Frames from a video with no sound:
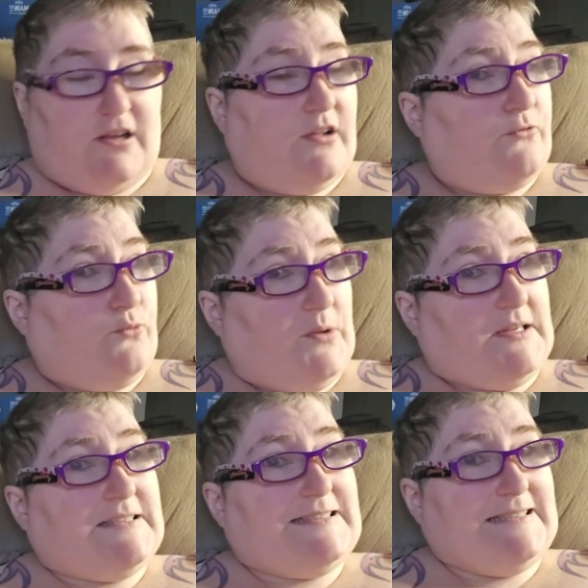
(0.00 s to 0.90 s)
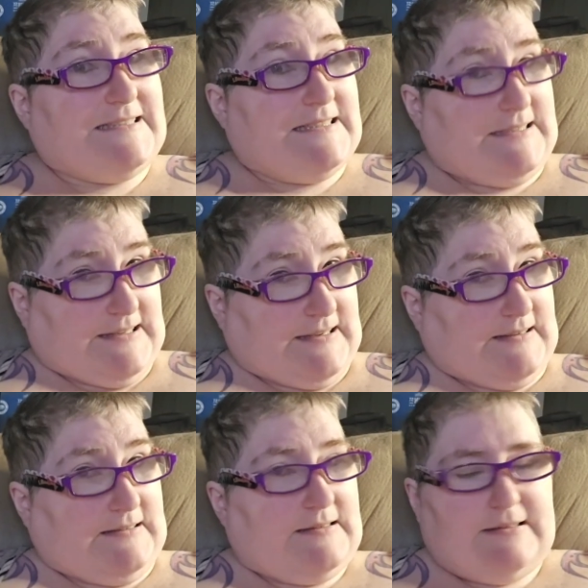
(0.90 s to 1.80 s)
if we
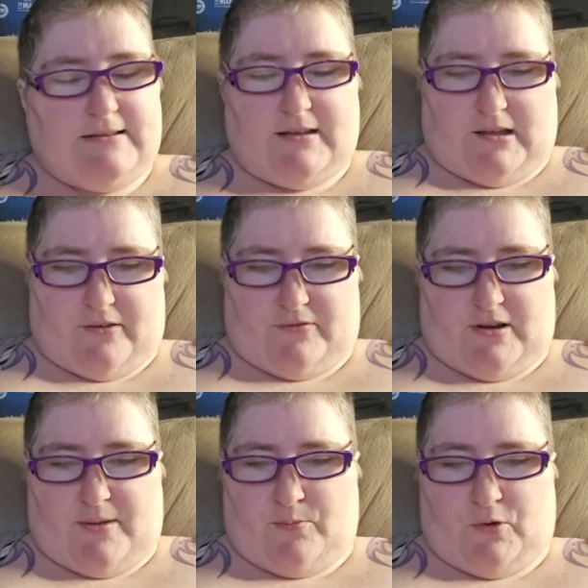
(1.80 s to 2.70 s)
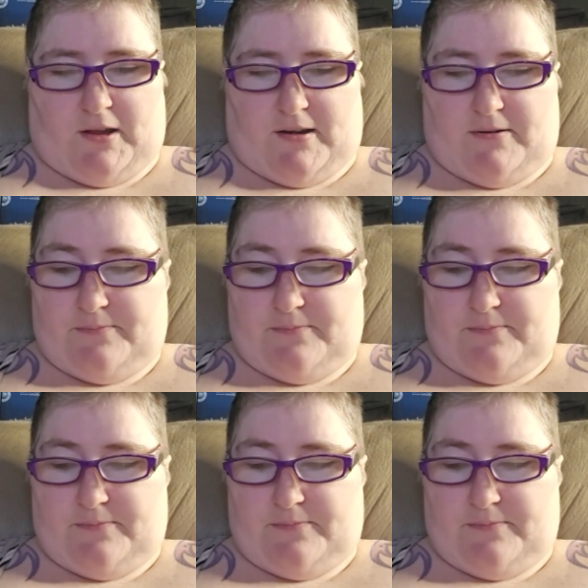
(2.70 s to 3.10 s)
didn't have numbweed.